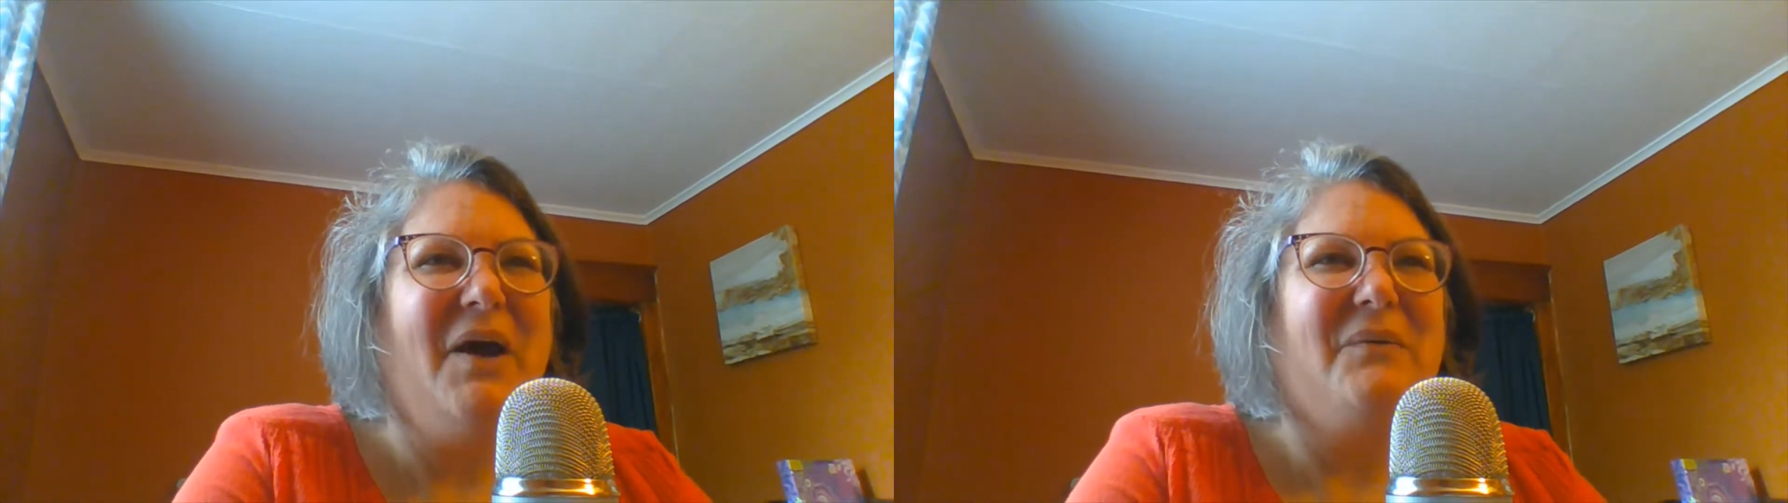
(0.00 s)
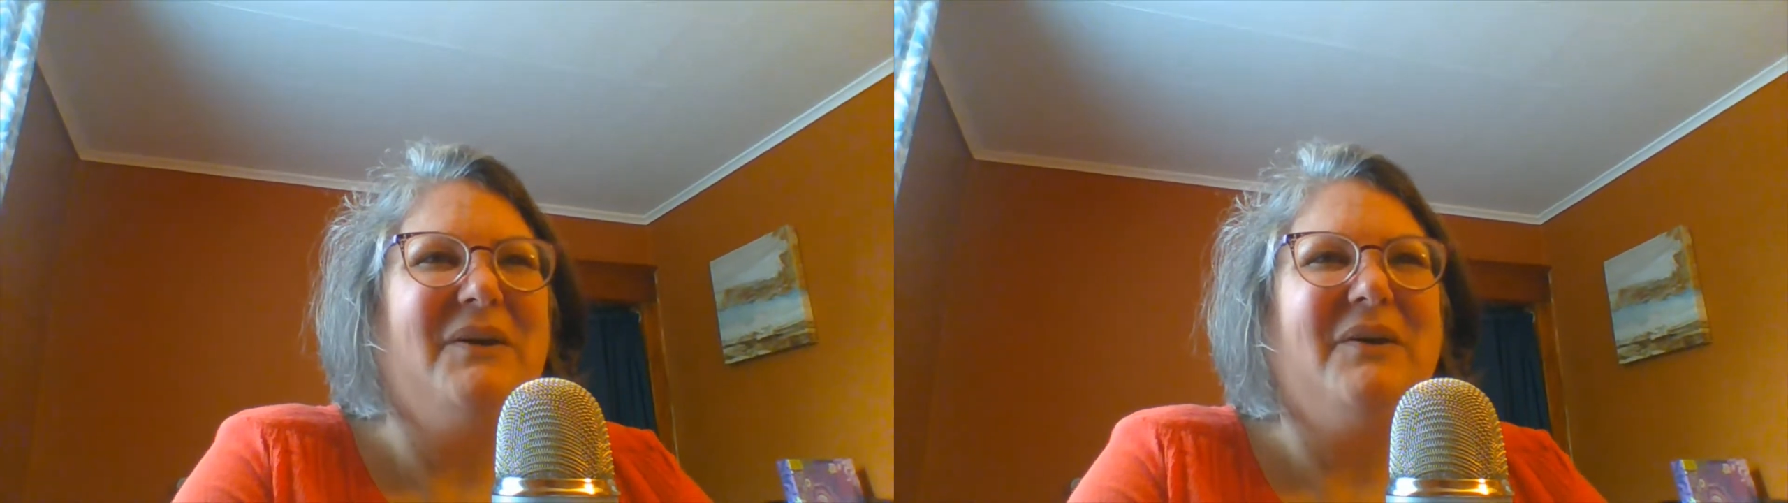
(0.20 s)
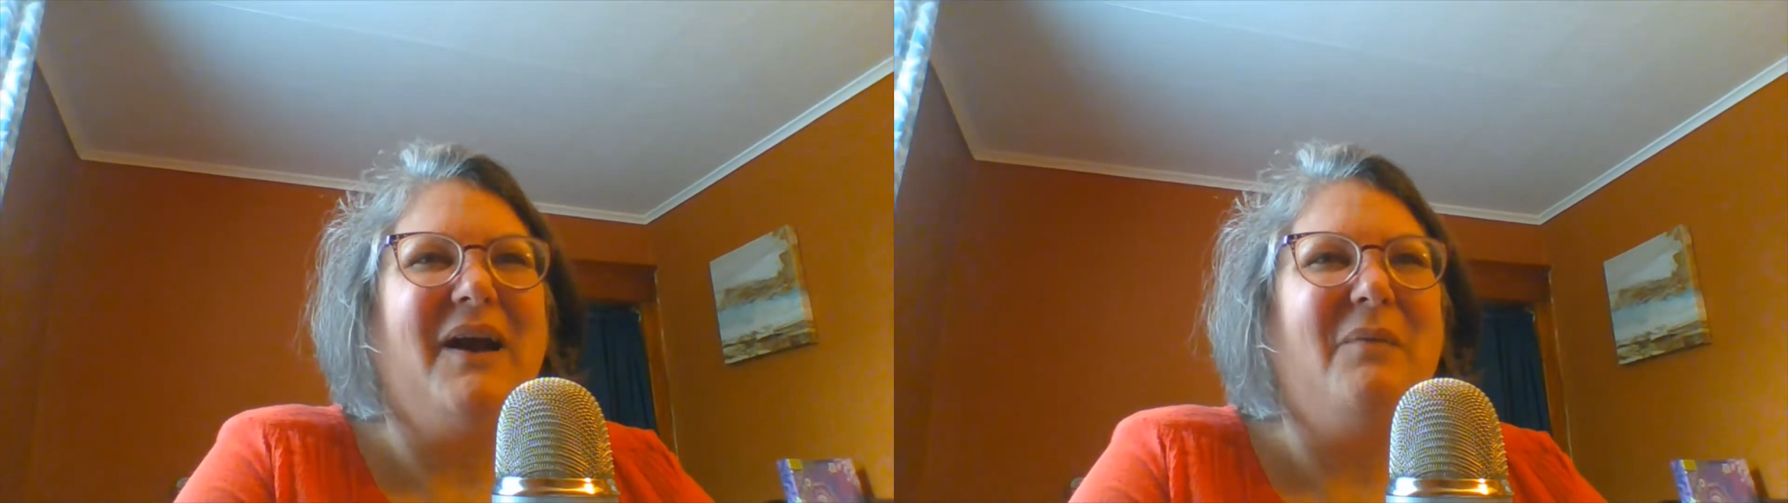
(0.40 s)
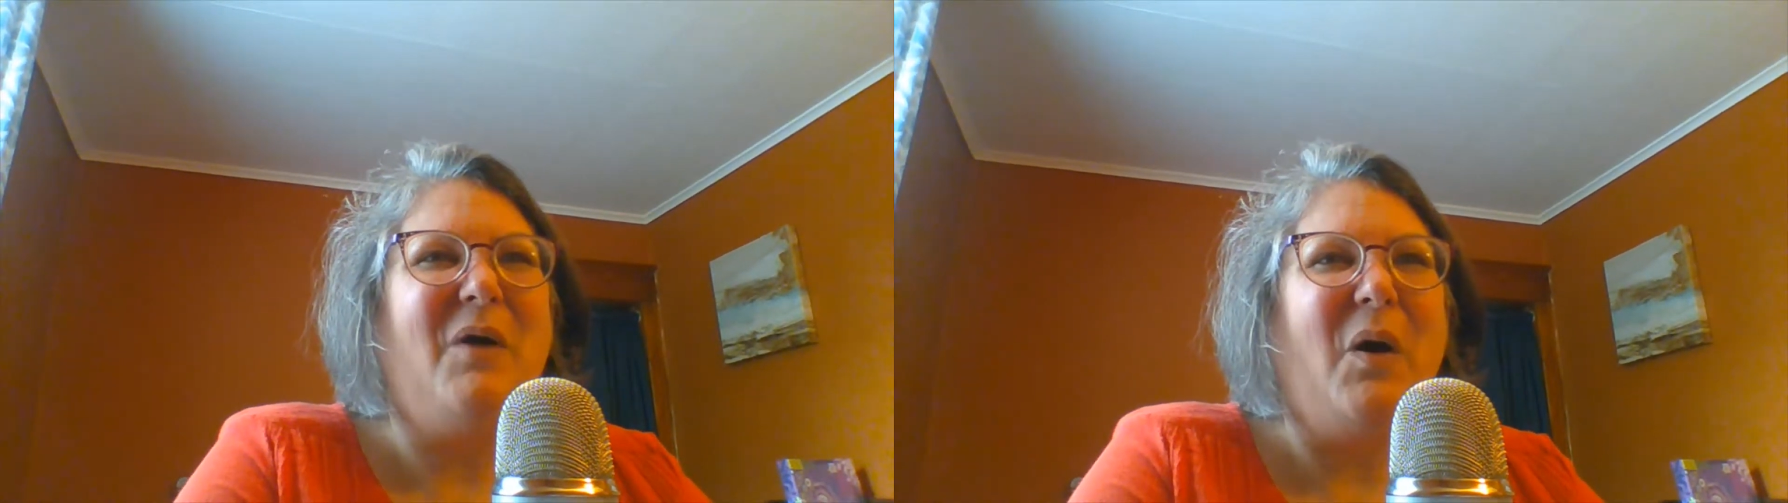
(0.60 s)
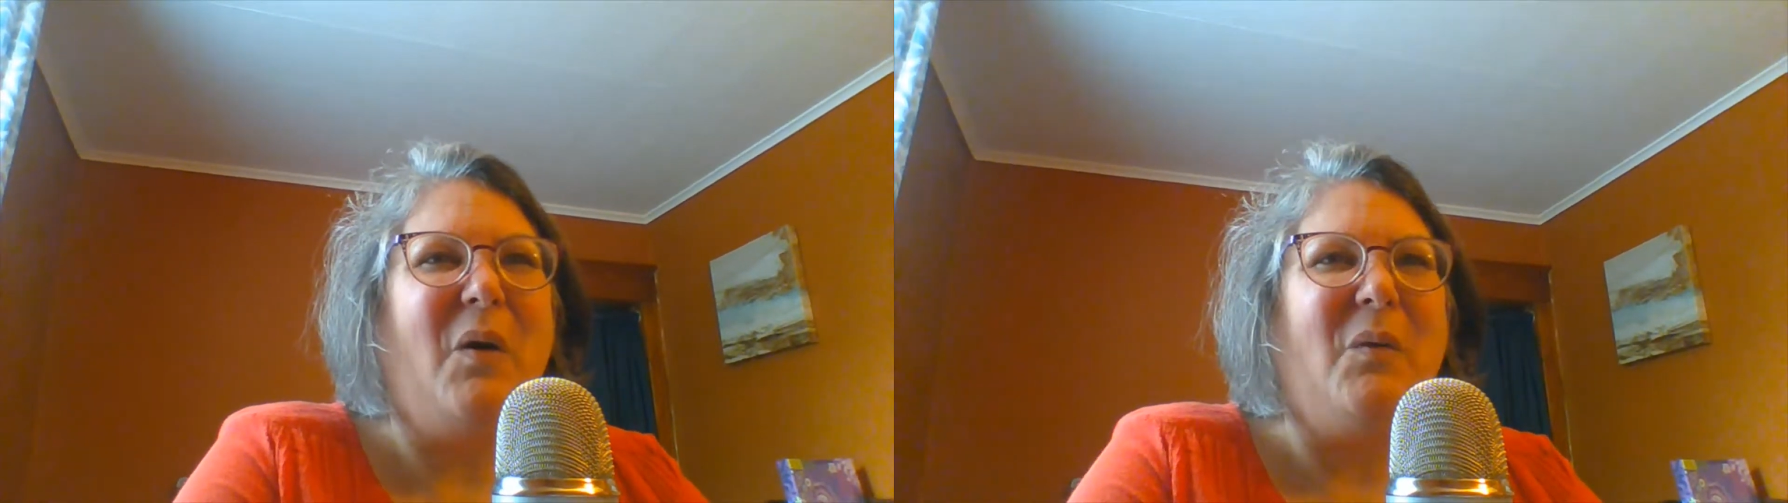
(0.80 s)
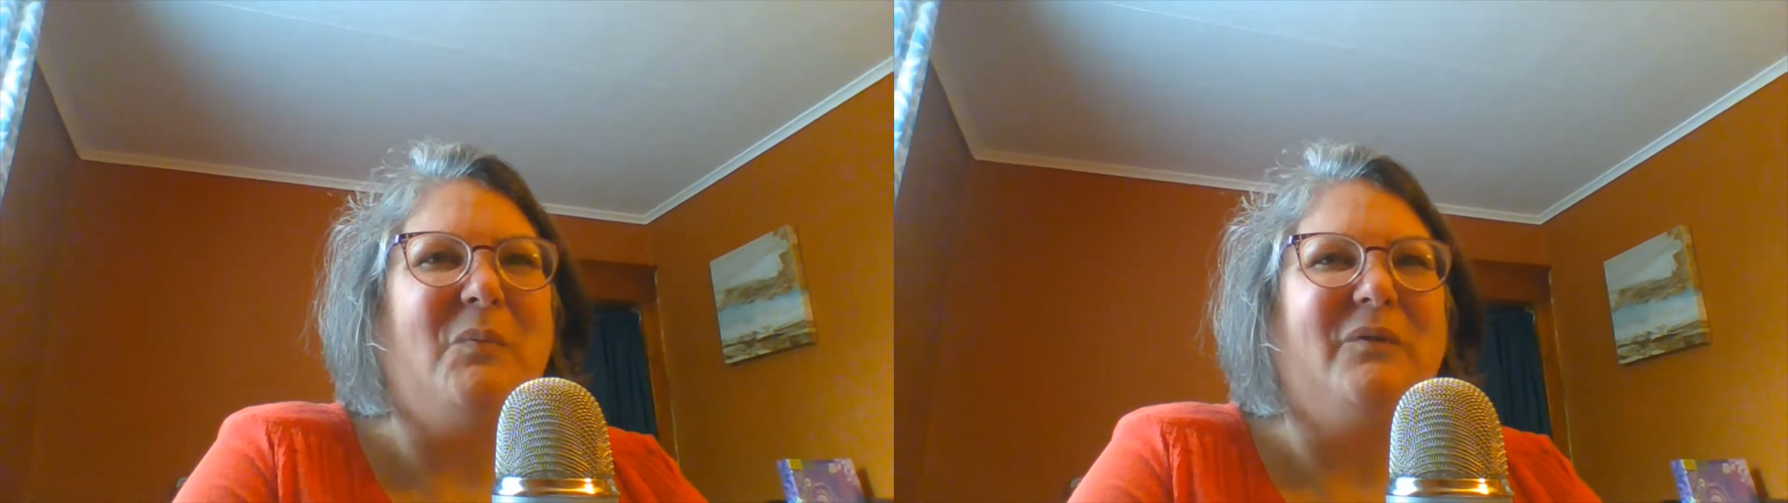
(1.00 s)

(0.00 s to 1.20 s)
When you come home